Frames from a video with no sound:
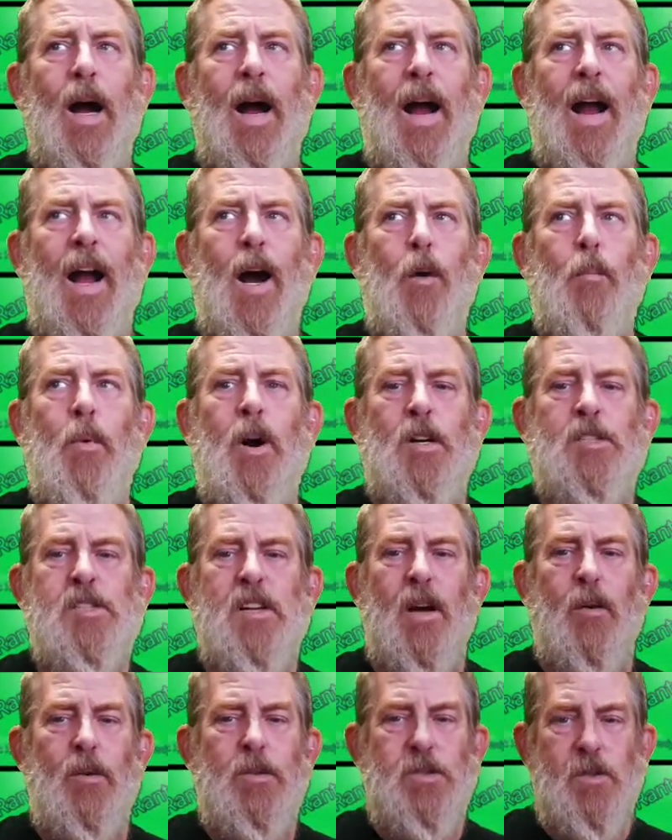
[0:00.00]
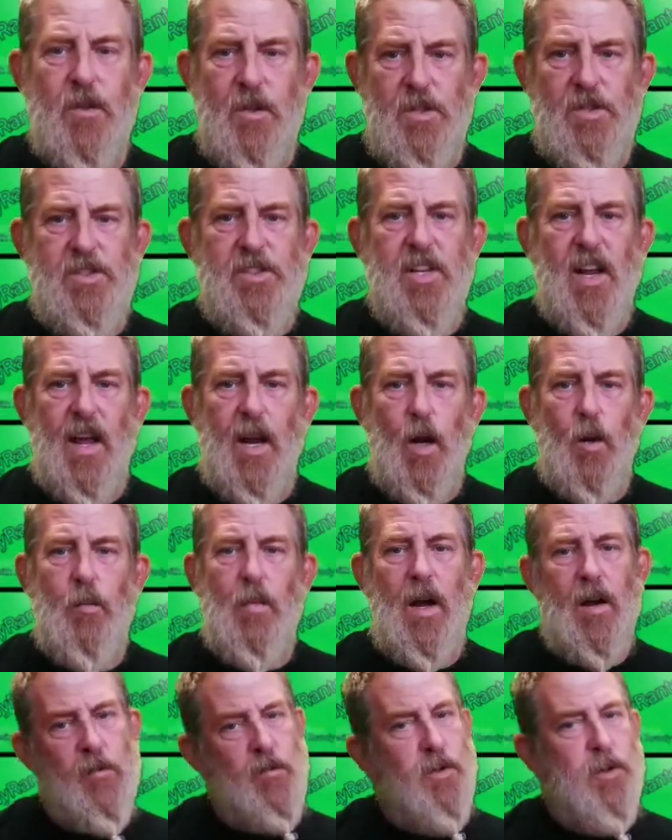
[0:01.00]
how much that was going to settle
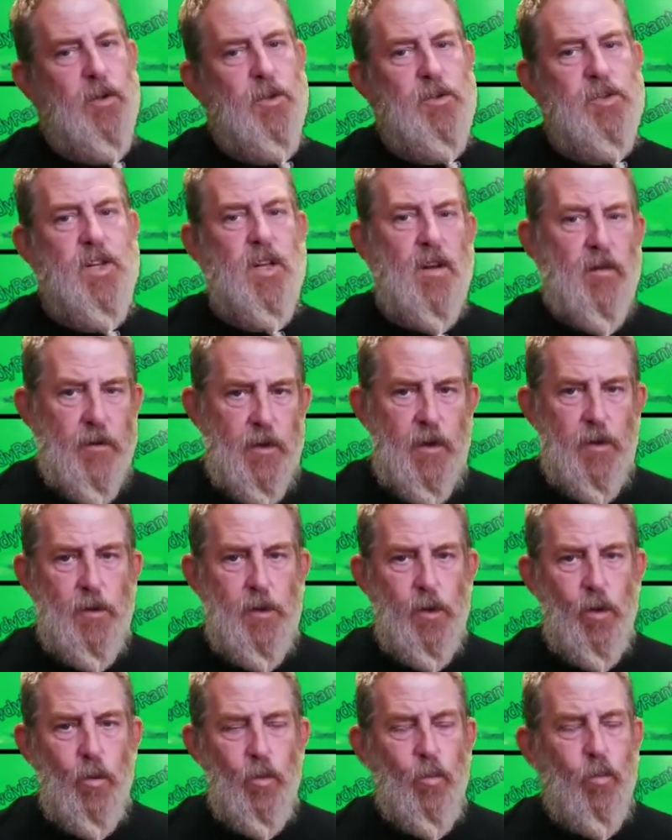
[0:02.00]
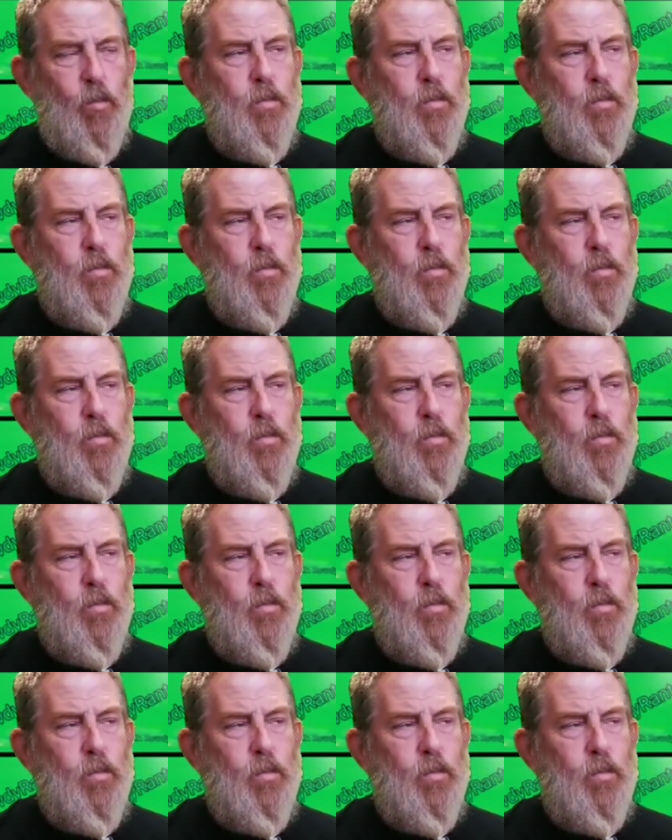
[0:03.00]
my views in the future.